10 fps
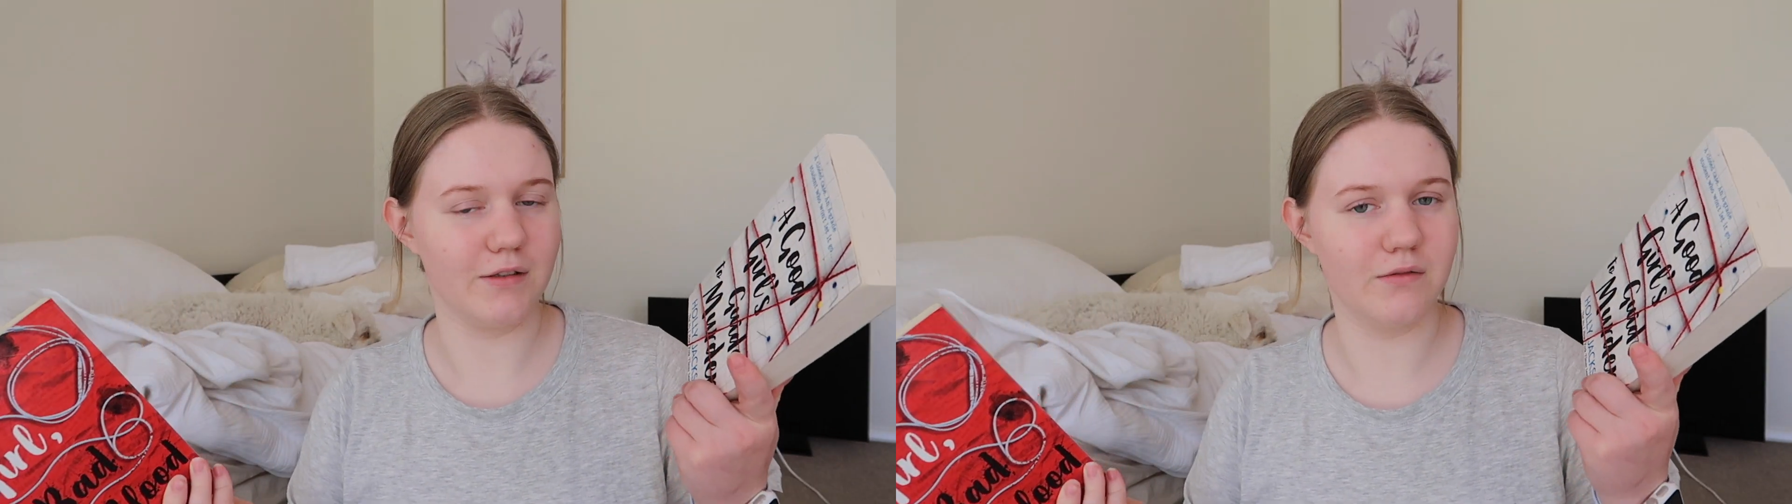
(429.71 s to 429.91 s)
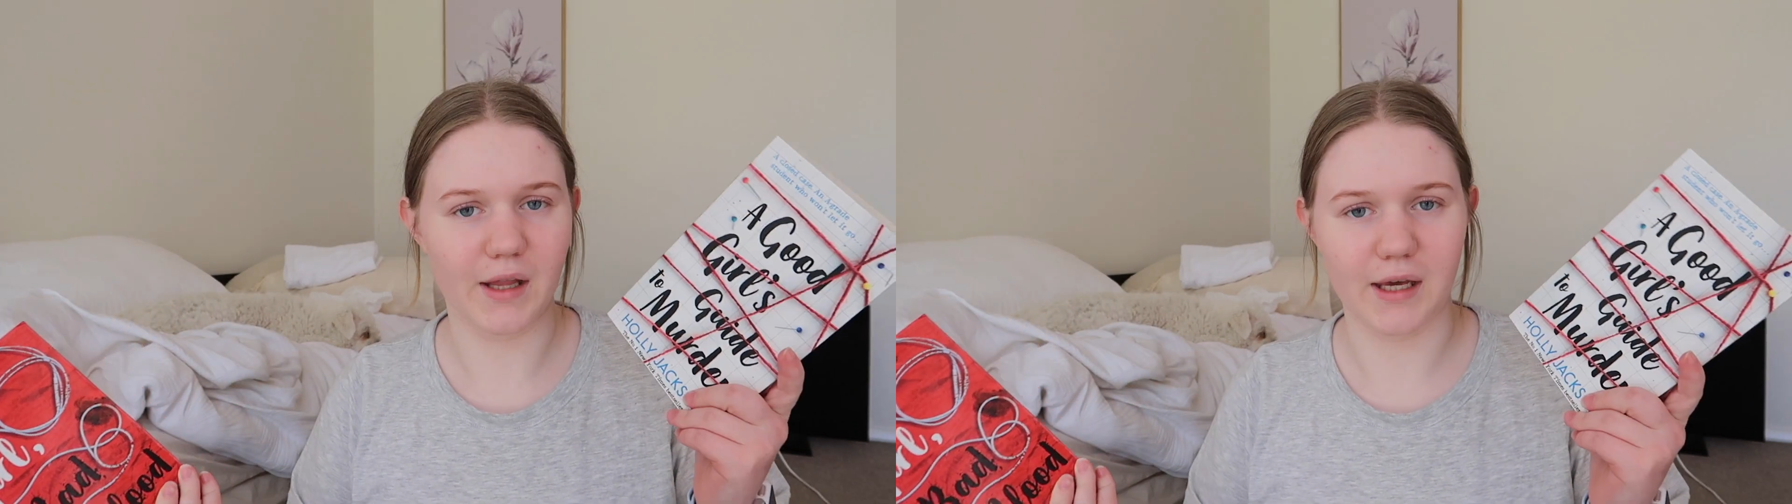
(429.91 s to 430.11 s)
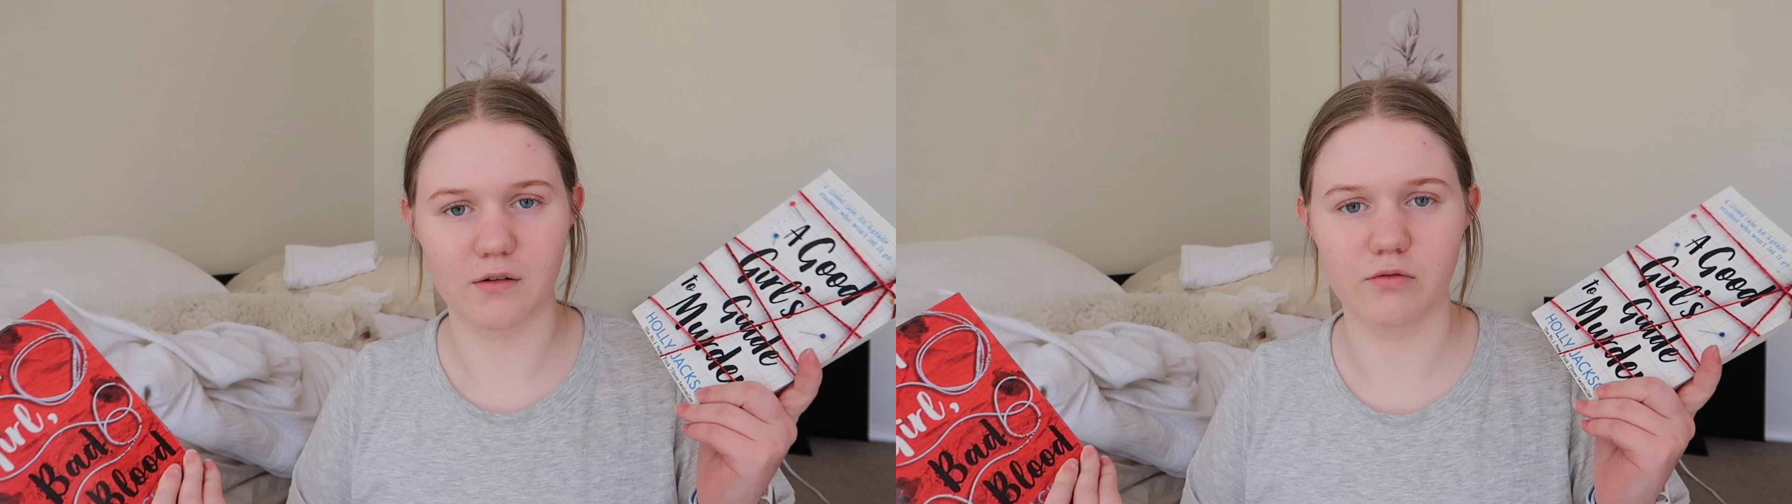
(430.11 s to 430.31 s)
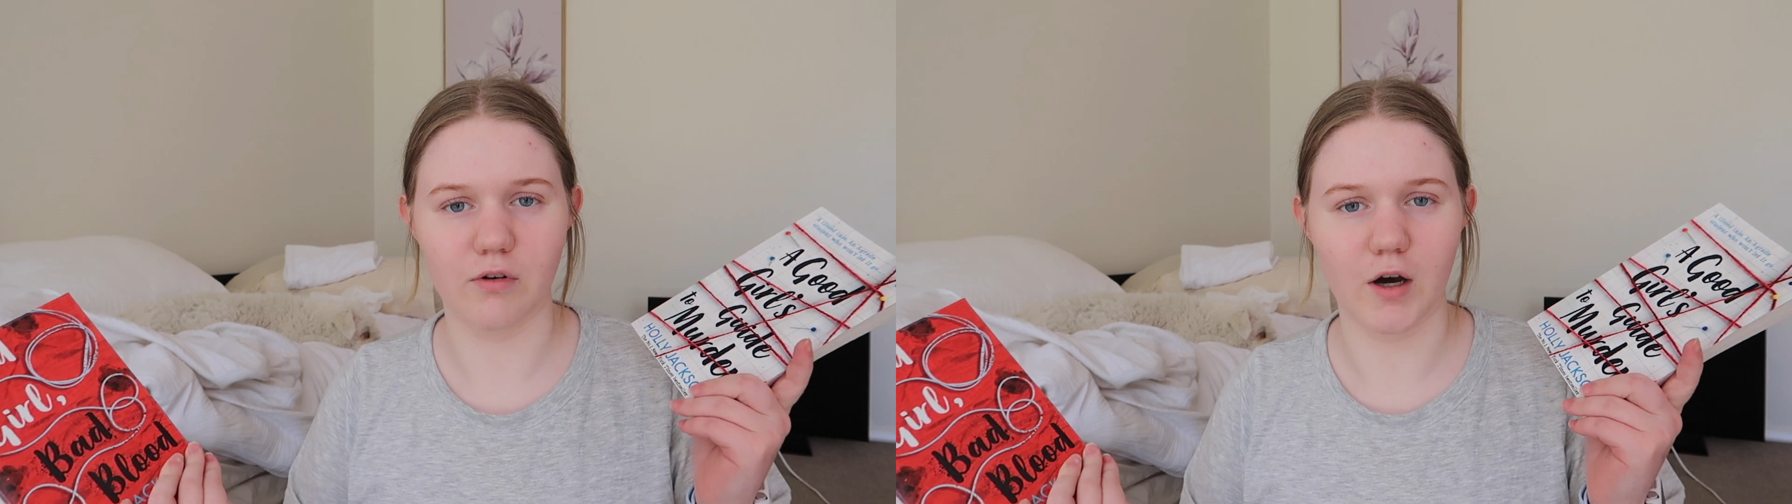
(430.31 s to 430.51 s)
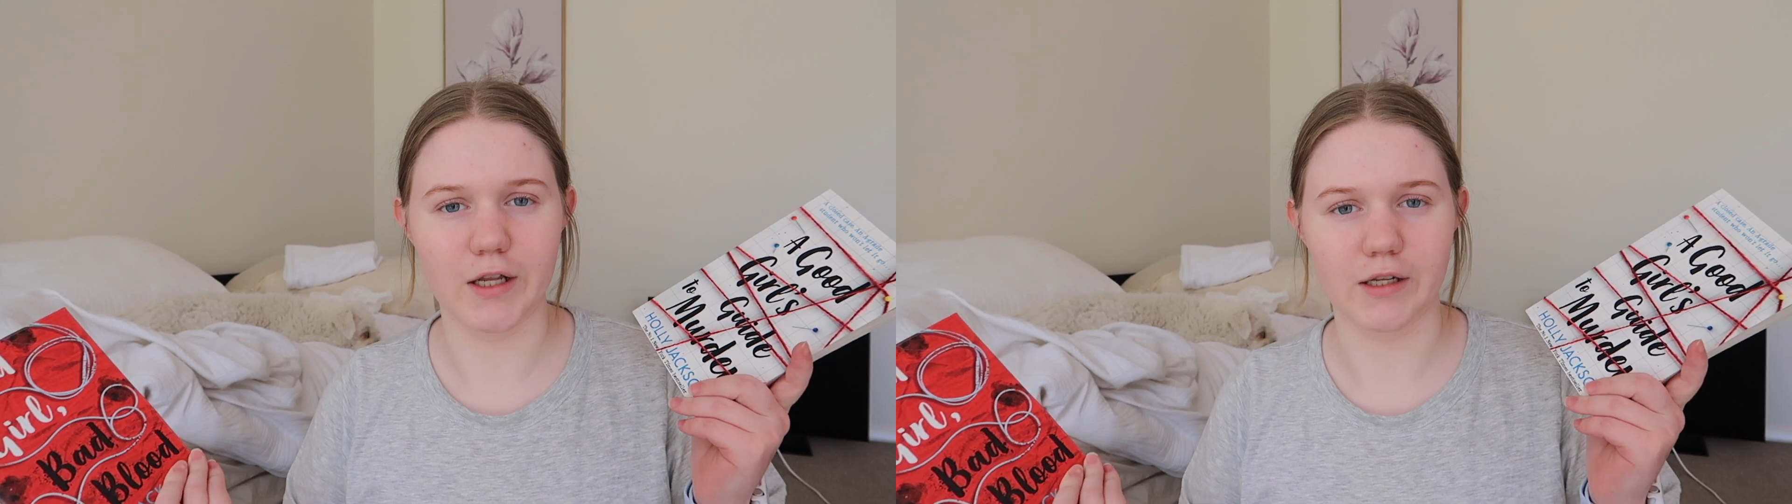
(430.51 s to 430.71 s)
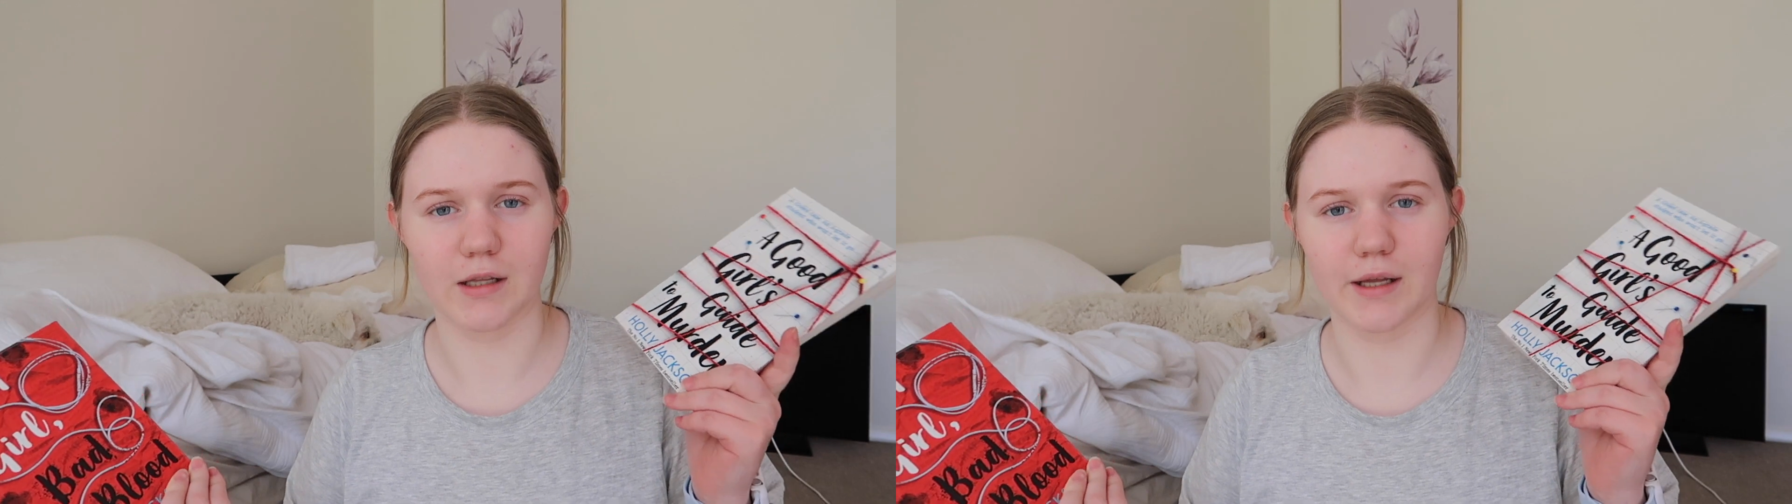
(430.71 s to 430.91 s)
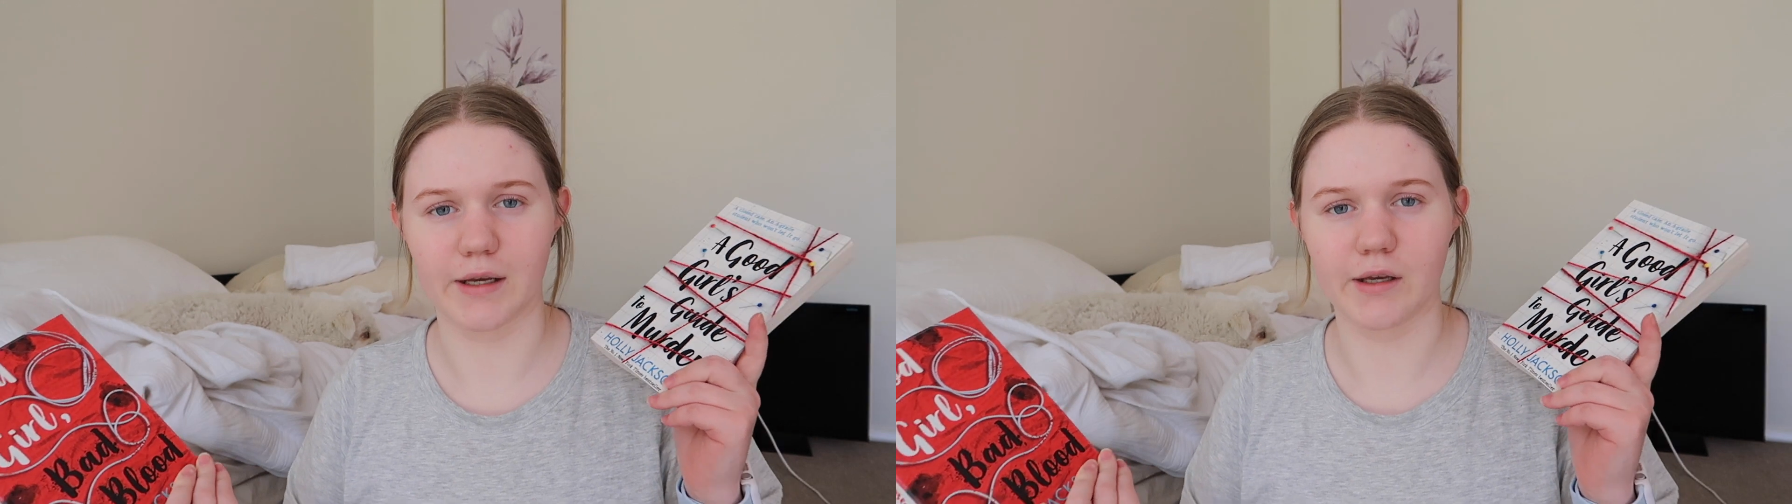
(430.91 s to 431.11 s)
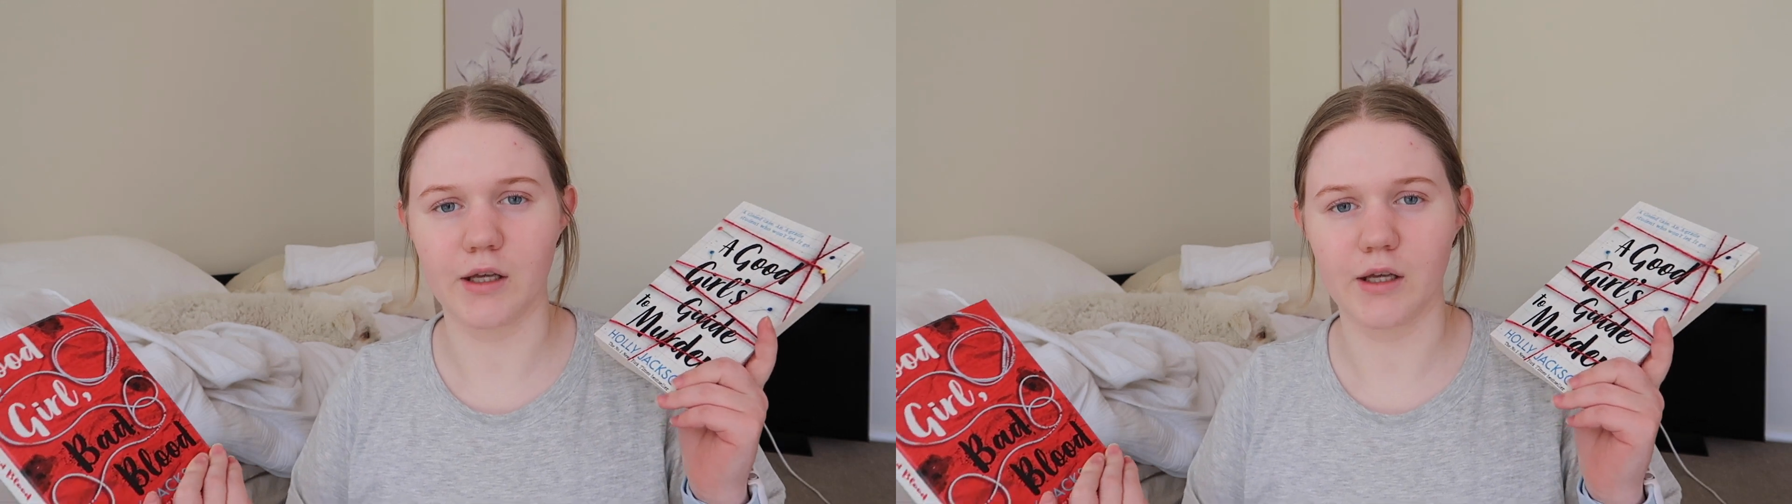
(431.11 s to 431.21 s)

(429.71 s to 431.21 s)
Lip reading: like fine and like